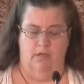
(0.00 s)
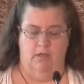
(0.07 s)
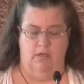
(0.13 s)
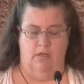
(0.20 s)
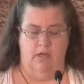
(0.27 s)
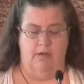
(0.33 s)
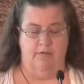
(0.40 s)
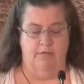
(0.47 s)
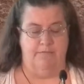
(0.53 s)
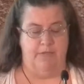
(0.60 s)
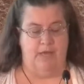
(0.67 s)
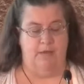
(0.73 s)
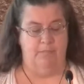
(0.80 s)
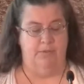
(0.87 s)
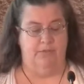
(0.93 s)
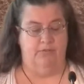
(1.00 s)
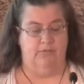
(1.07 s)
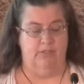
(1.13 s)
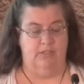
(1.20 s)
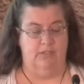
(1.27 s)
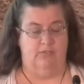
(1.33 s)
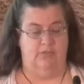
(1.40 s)
Now, if that
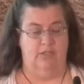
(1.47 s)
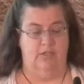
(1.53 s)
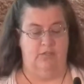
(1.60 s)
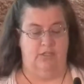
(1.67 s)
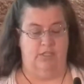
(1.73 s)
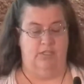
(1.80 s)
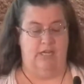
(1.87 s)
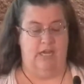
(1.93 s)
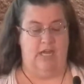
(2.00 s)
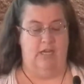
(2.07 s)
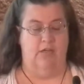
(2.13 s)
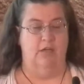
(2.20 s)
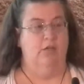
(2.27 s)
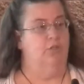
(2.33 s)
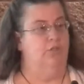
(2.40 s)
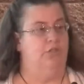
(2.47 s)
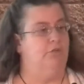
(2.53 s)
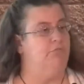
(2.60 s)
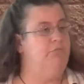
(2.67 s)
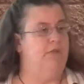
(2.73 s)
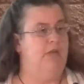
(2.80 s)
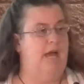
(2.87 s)
person is here today,
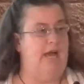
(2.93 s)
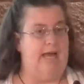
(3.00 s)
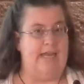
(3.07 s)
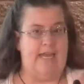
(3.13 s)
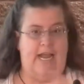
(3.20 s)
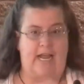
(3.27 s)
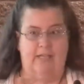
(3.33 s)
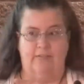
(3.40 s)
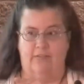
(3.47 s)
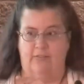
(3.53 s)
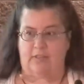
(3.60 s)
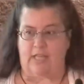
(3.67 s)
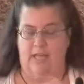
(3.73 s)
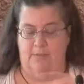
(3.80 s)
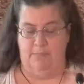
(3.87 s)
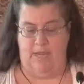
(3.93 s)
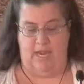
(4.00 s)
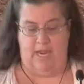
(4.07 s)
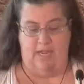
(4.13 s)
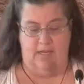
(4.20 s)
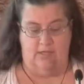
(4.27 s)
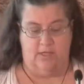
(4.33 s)
do not ask them
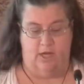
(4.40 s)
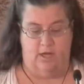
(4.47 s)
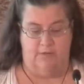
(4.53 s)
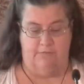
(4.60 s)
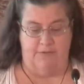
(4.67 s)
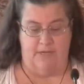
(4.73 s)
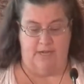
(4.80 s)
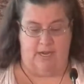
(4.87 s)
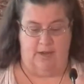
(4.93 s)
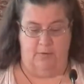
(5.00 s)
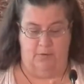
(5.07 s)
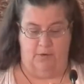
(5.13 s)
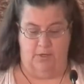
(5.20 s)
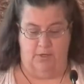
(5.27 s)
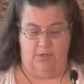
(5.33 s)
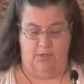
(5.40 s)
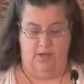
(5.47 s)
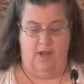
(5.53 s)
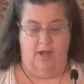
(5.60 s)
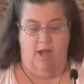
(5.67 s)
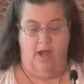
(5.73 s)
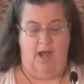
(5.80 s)
at coffee hour.
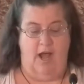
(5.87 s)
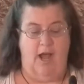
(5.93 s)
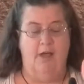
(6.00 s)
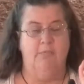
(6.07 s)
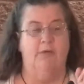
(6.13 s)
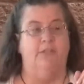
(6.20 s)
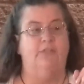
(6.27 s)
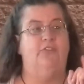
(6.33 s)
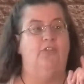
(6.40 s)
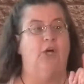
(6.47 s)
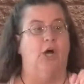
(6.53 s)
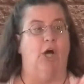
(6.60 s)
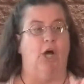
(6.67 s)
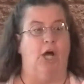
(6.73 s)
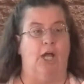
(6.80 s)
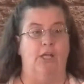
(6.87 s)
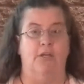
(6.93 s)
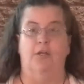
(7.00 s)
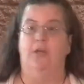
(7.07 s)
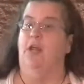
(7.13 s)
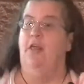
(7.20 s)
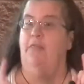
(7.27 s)
I was taught
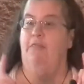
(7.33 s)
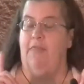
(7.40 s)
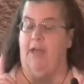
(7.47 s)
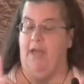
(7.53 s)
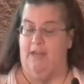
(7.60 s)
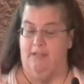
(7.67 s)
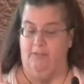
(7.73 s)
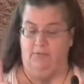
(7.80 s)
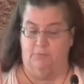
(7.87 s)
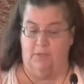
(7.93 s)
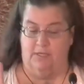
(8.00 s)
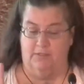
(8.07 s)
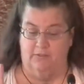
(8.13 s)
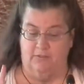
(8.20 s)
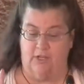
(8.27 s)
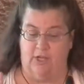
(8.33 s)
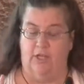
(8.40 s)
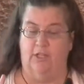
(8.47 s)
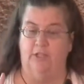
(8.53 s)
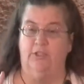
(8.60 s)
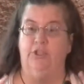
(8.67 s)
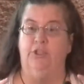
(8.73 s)
that is what is
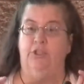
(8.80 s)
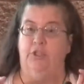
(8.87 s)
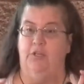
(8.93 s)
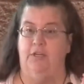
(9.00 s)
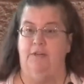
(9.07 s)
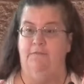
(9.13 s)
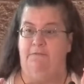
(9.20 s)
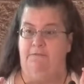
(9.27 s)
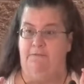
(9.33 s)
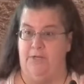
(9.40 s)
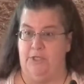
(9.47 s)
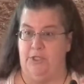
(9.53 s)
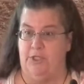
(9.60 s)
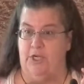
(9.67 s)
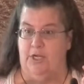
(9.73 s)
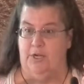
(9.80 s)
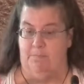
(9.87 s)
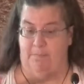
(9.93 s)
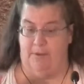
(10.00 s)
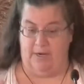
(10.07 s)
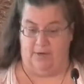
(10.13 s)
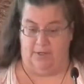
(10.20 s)
called shooting fish in a
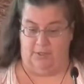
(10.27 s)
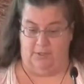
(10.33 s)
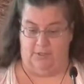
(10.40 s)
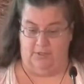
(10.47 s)
barrel.